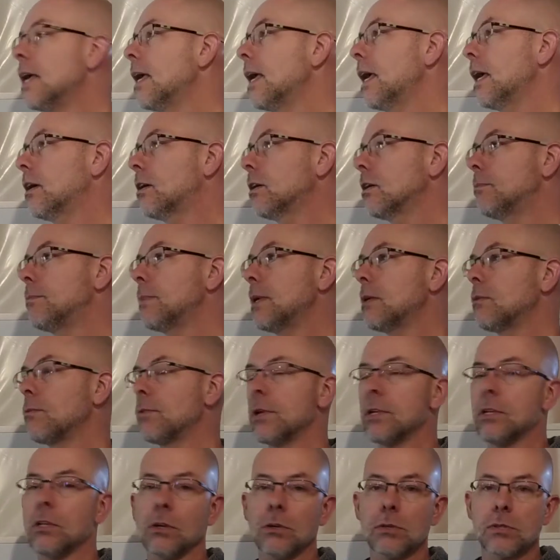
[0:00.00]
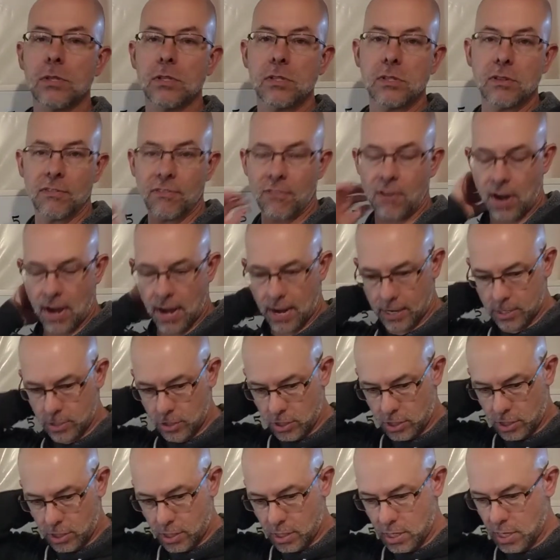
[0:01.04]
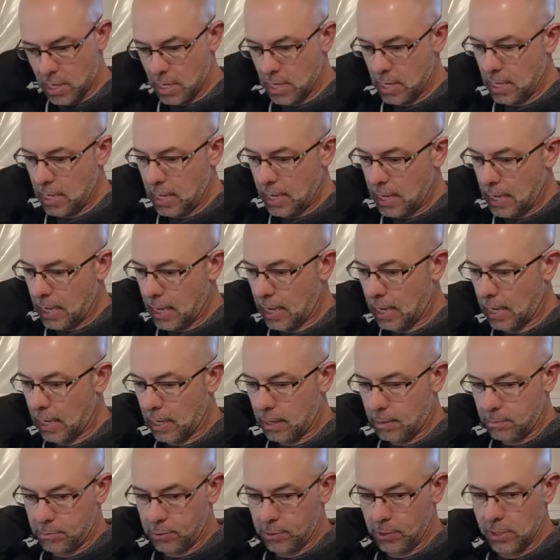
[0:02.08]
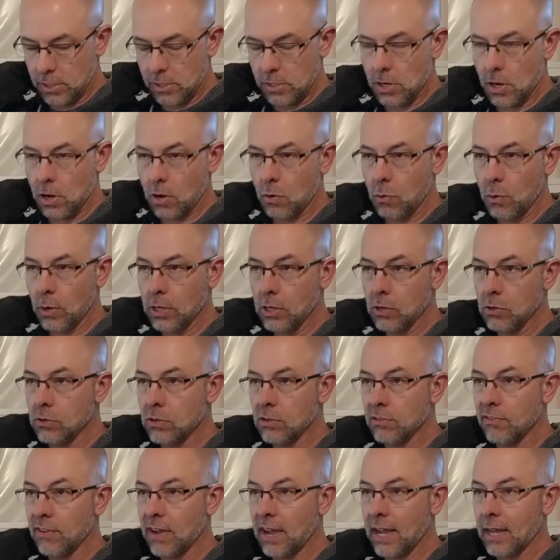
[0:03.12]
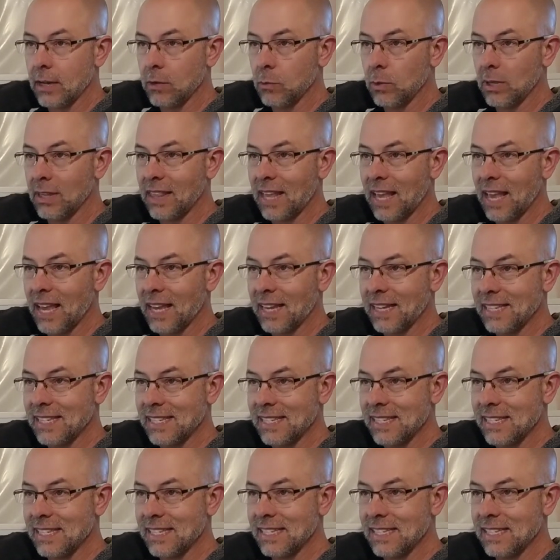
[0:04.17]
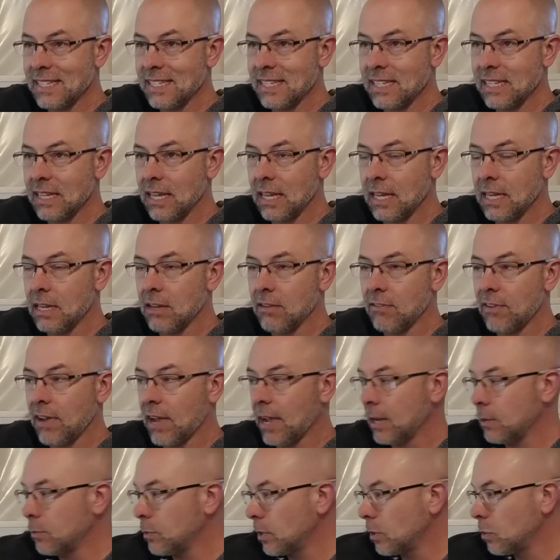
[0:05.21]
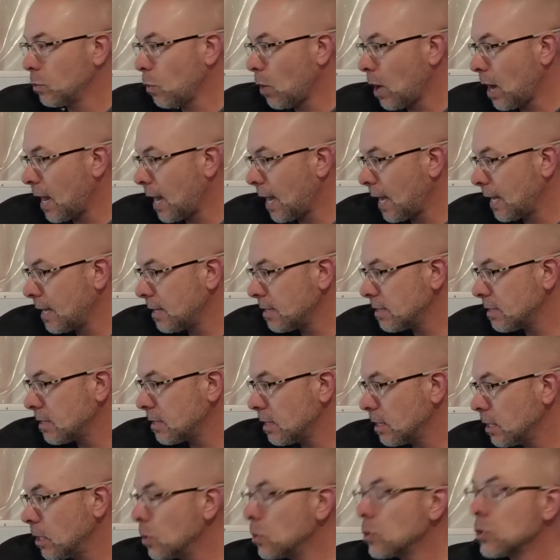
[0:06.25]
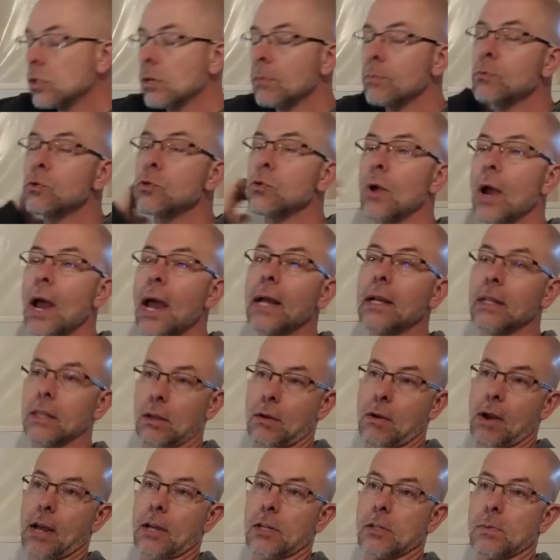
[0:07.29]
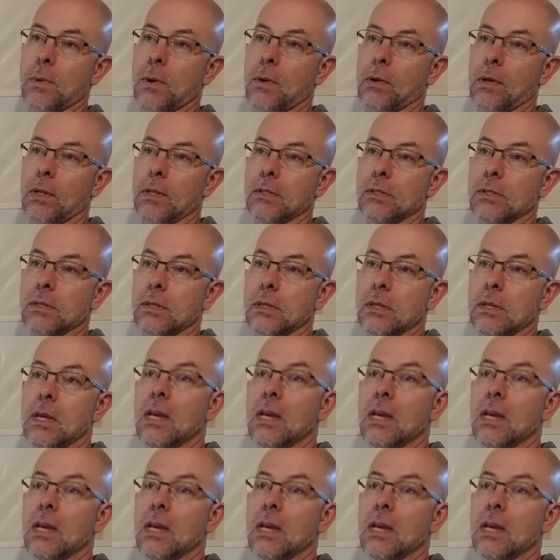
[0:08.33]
It could mean reduce as a fraction. Please note when you divide with x's and divide with y's, you subtract their exponents.